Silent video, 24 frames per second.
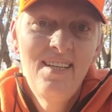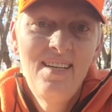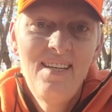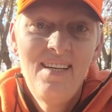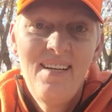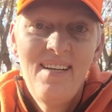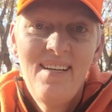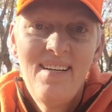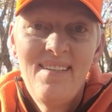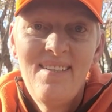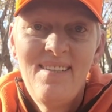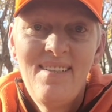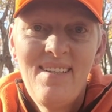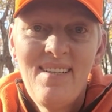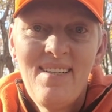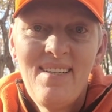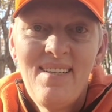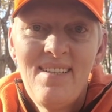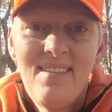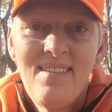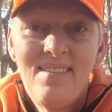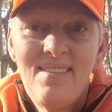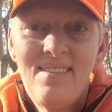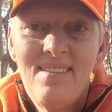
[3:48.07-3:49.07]
and
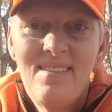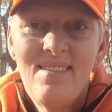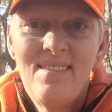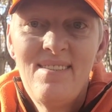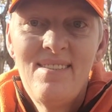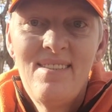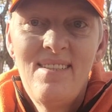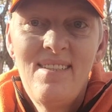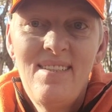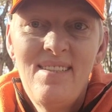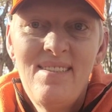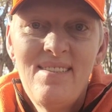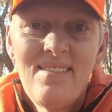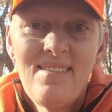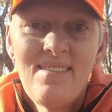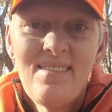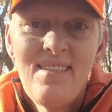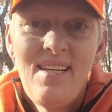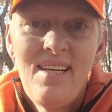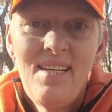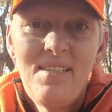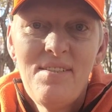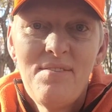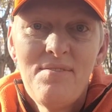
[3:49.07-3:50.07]

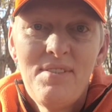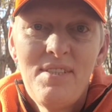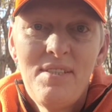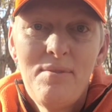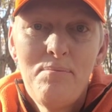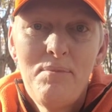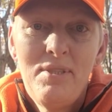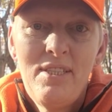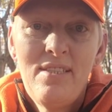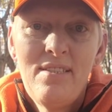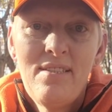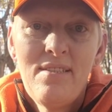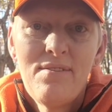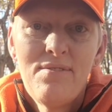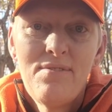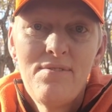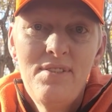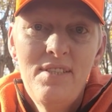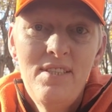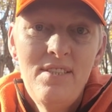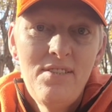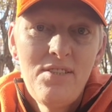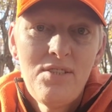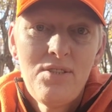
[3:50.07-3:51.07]
instead of it being a
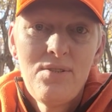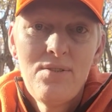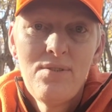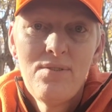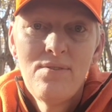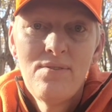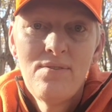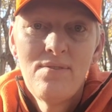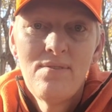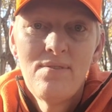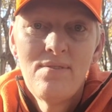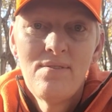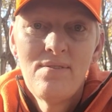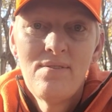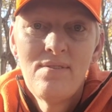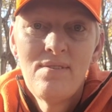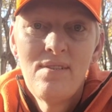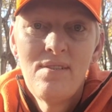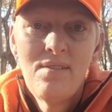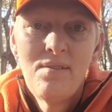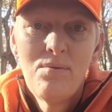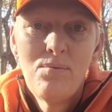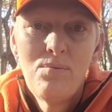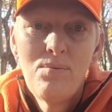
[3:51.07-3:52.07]
physical,
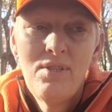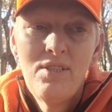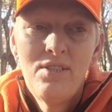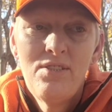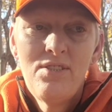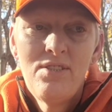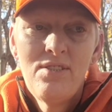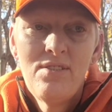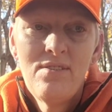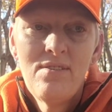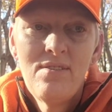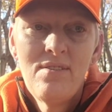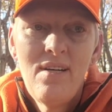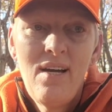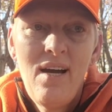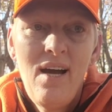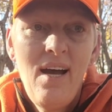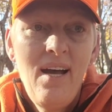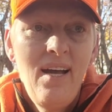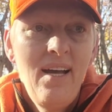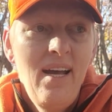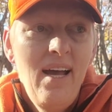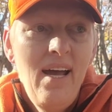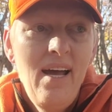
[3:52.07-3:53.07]
which
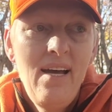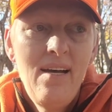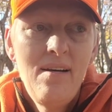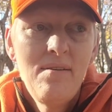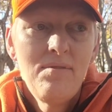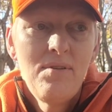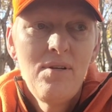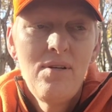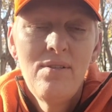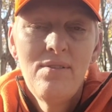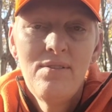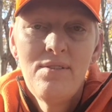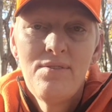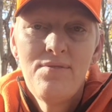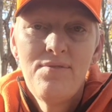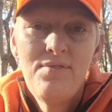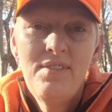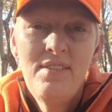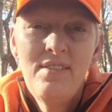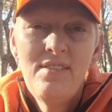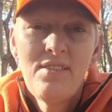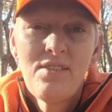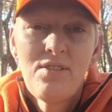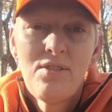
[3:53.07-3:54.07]
I have all the
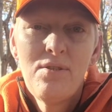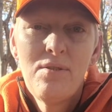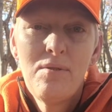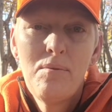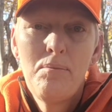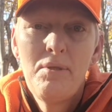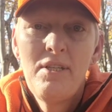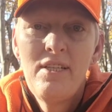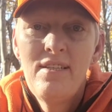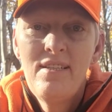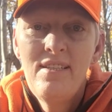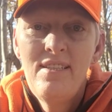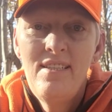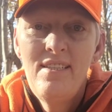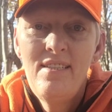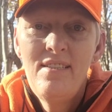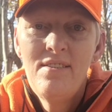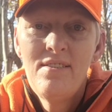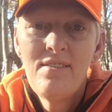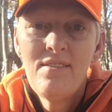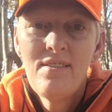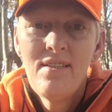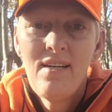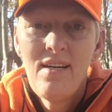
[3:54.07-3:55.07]
physical ability
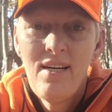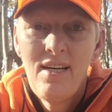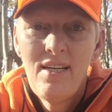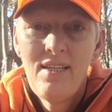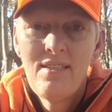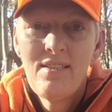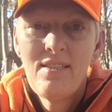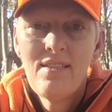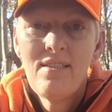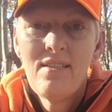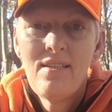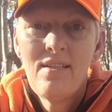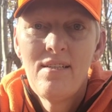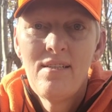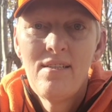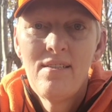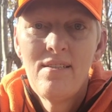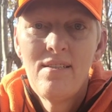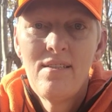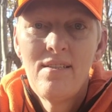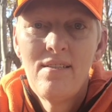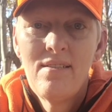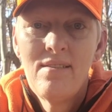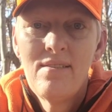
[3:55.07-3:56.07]
to
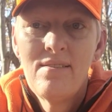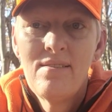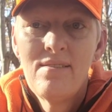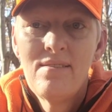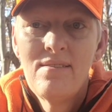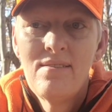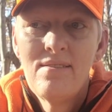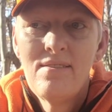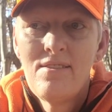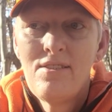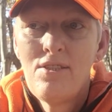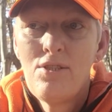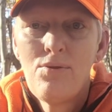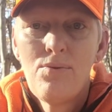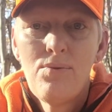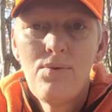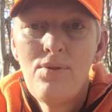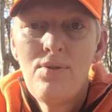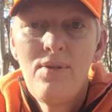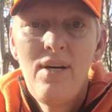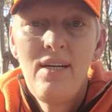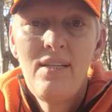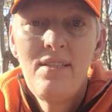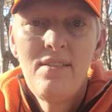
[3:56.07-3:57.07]

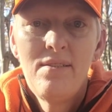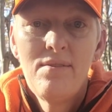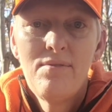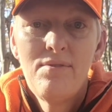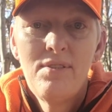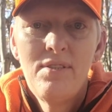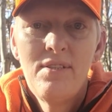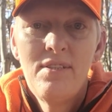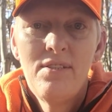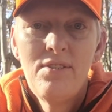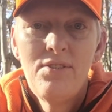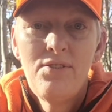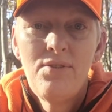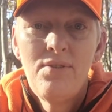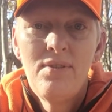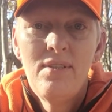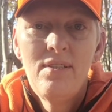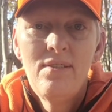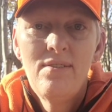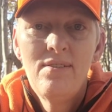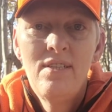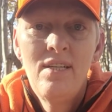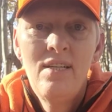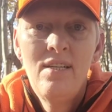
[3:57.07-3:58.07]
thru hike the Foothills
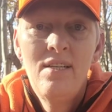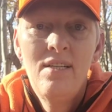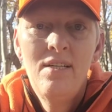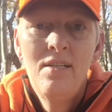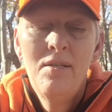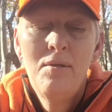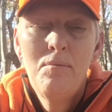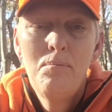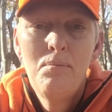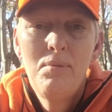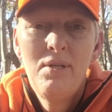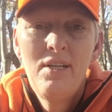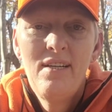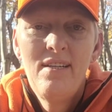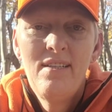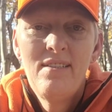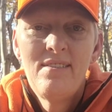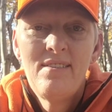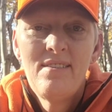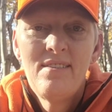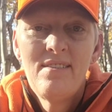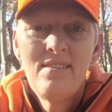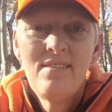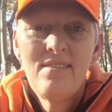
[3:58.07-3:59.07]
Trail,
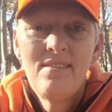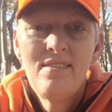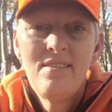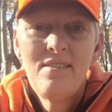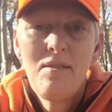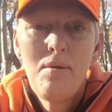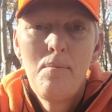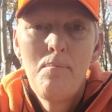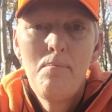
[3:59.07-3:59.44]
but the